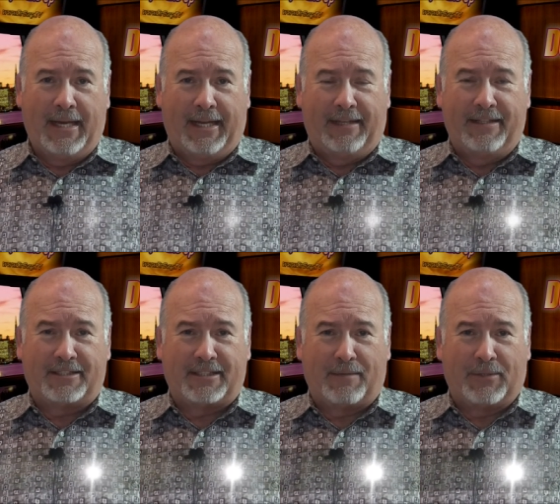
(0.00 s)
In
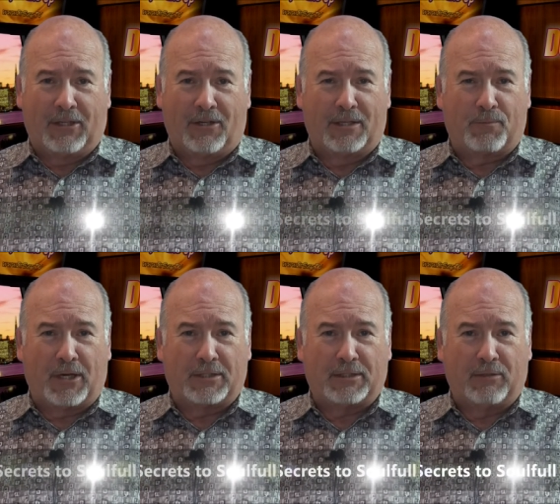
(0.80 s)
this seminar, in
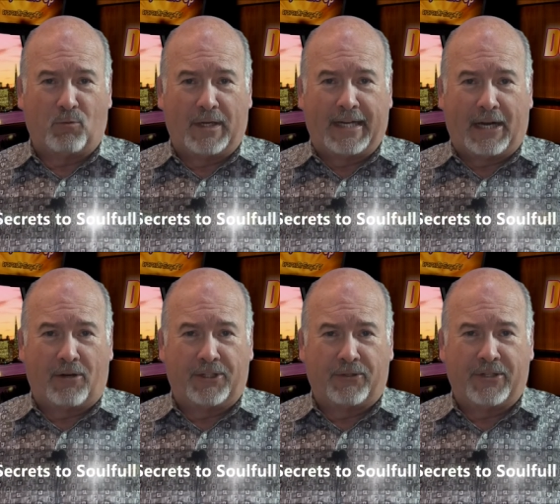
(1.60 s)
approximately one
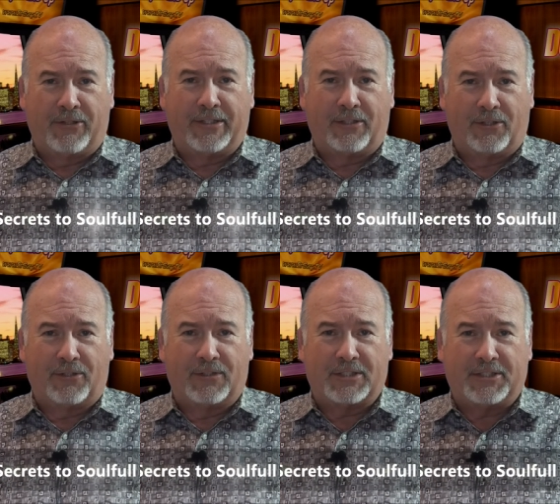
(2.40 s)
hour, you're going to
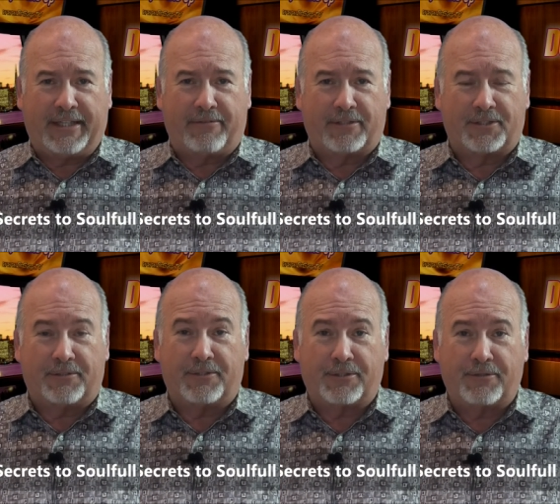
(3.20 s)
learn the secrets
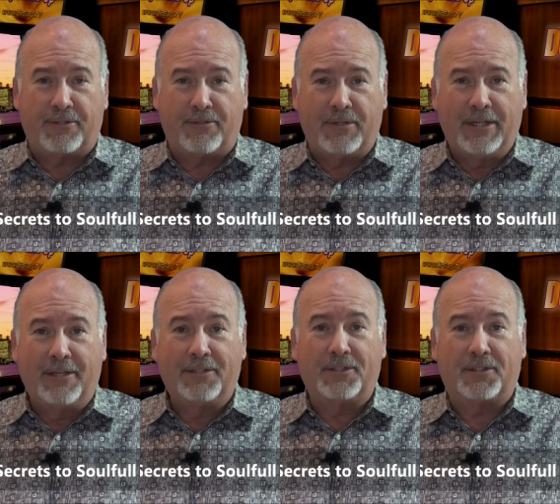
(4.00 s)
to true,
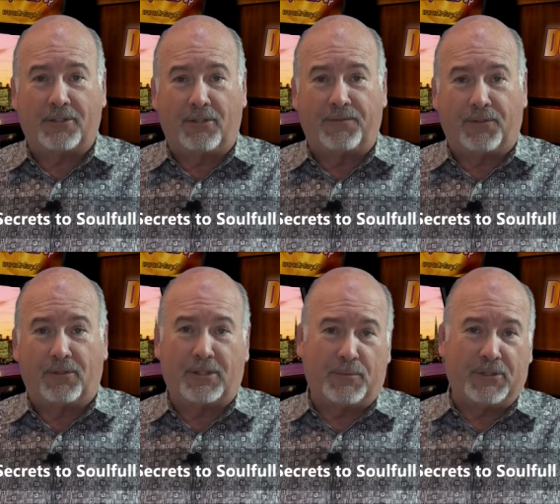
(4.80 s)

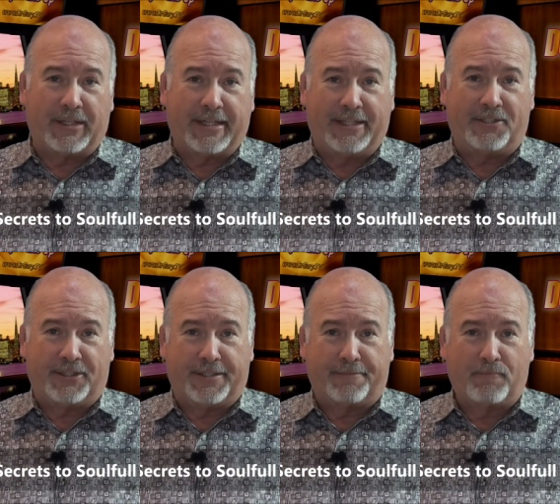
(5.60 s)
soulful
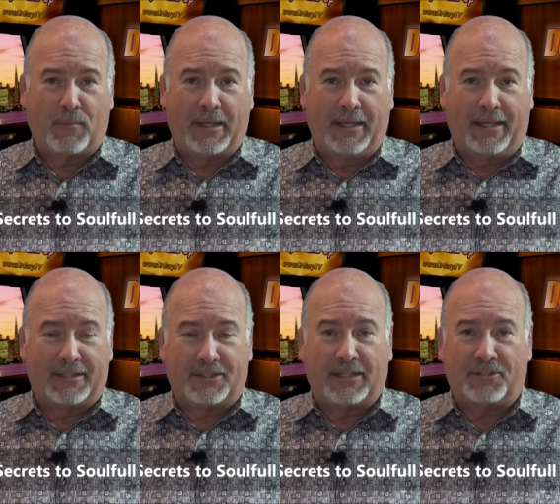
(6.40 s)
communication.
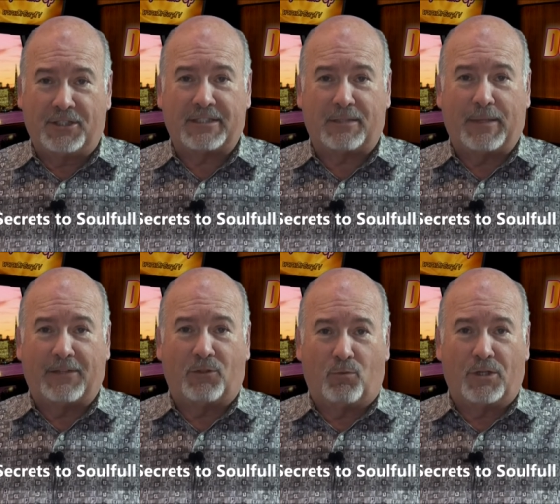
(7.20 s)
It's not just
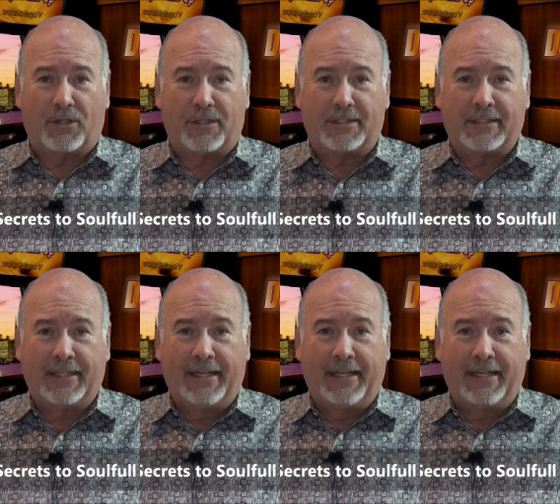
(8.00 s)
about the words,